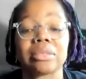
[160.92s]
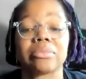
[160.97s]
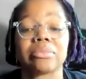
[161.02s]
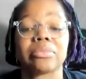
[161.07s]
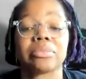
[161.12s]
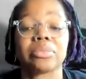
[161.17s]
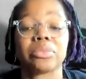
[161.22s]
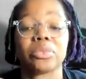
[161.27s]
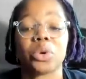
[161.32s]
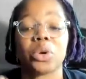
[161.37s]

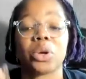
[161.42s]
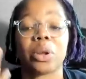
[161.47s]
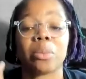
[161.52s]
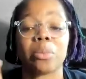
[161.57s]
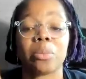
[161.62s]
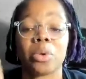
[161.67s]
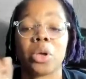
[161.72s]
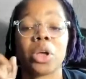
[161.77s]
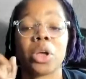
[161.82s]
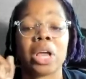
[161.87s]
and to send a
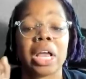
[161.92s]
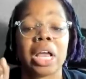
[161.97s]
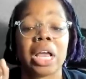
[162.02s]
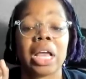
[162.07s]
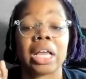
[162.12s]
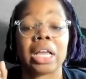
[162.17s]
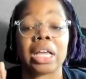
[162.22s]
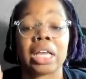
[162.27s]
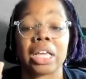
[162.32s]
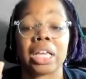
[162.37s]

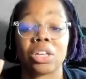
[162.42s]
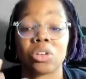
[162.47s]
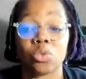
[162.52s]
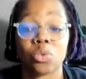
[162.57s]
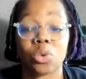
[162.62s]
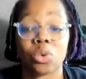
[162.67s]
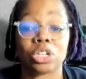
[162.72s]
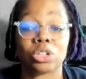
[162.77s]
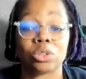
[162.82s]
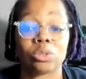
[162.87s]
message, a
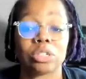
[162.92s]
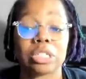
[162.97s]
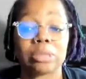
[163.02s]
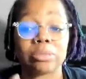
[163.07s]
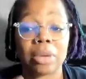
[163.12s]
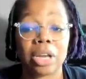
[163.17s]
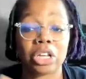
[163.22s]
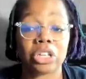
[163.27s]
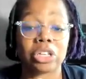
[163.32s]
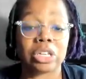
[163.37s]
clear message
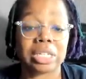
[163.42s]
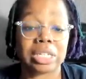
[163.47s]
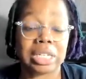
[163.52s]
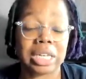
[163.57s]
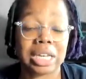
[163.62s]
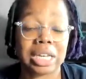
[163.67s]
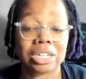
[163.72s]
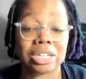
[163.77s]
abroad,